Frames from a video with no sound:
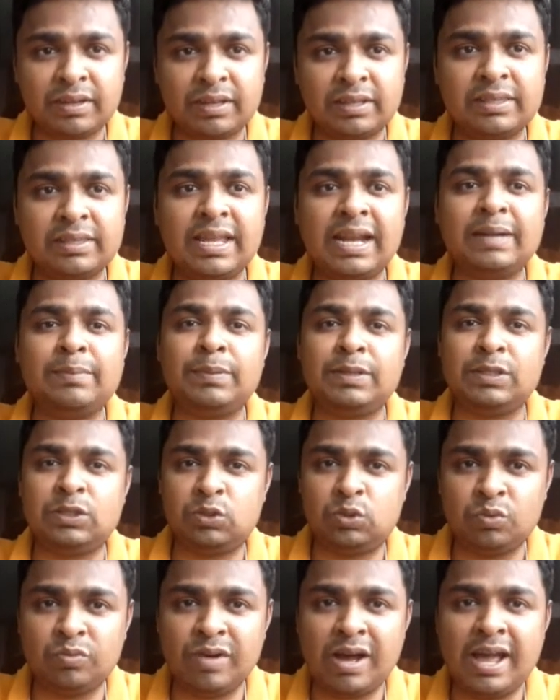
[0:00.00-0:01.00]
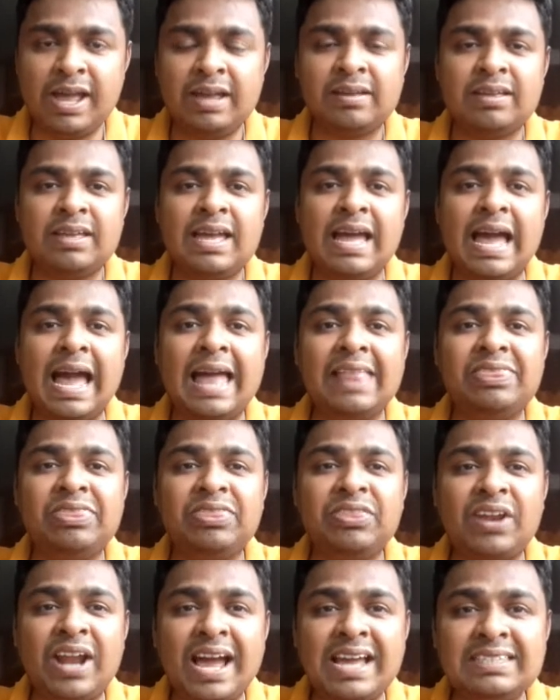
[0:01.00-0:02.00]
that means 2y, and
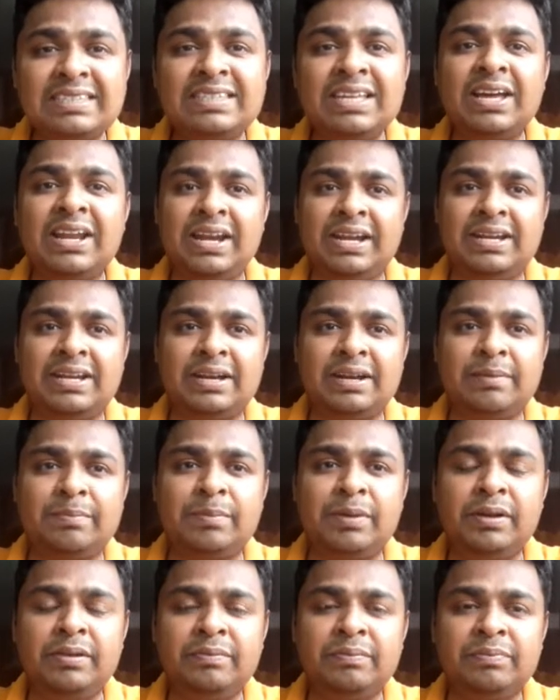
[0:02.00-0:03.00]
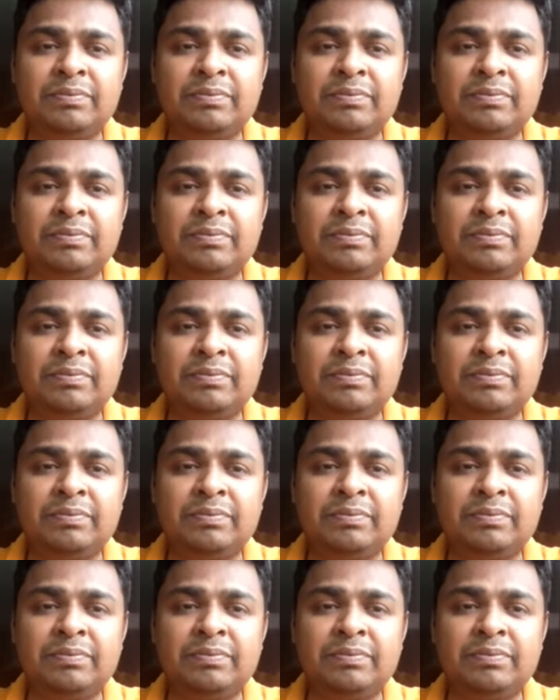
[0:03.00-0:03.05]
thrice the greater number,